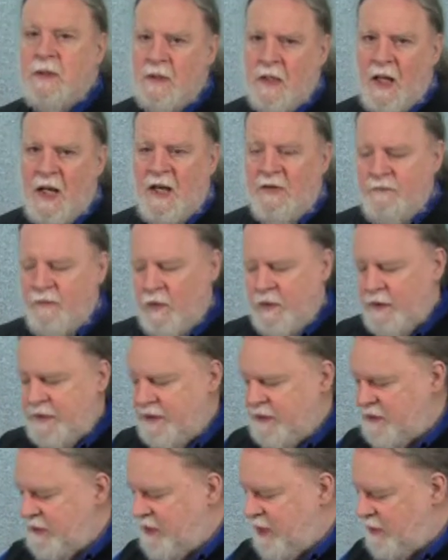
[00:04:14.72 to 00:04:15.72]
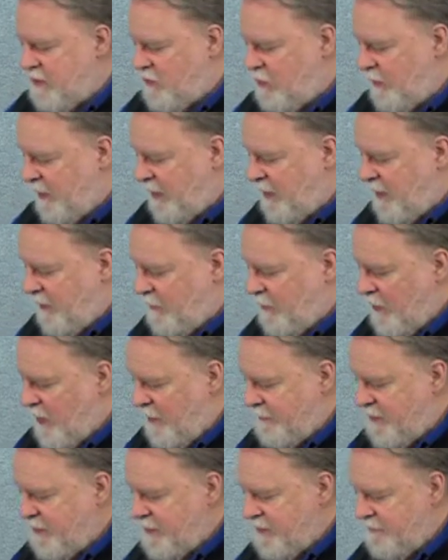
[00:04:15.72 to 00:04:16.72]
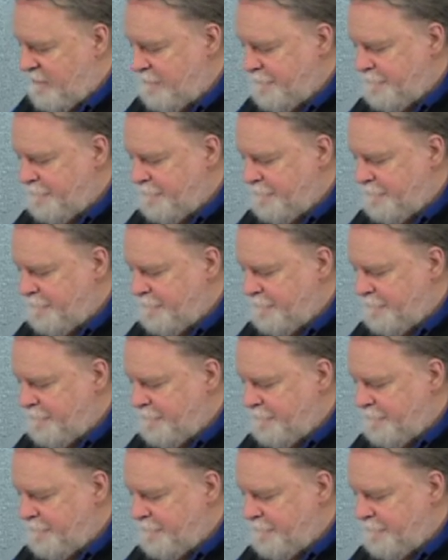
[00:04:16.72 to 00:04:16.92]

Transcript: I'll have more on this next week, I promise.